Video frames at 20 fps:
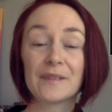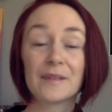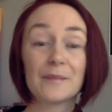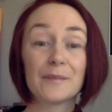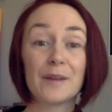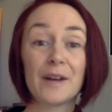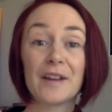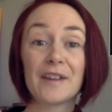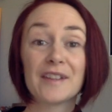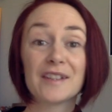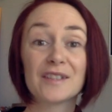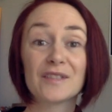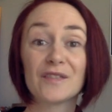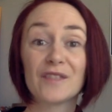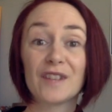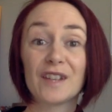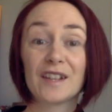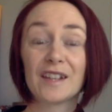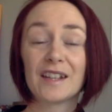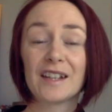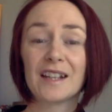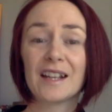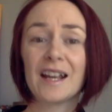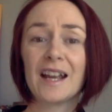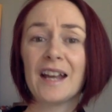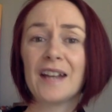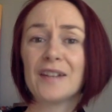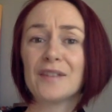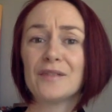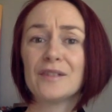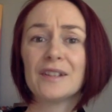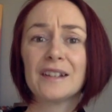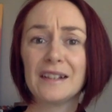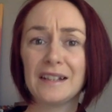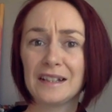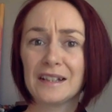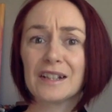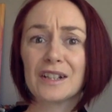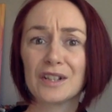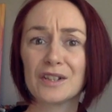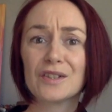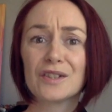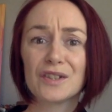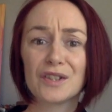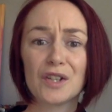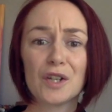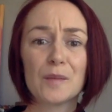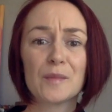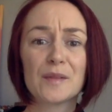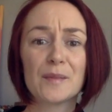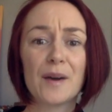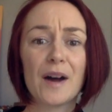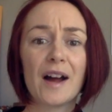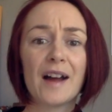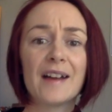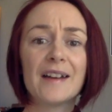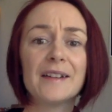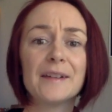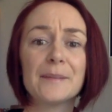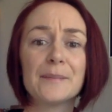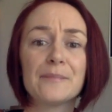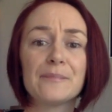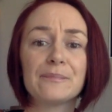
by this feeling and really consumed by it.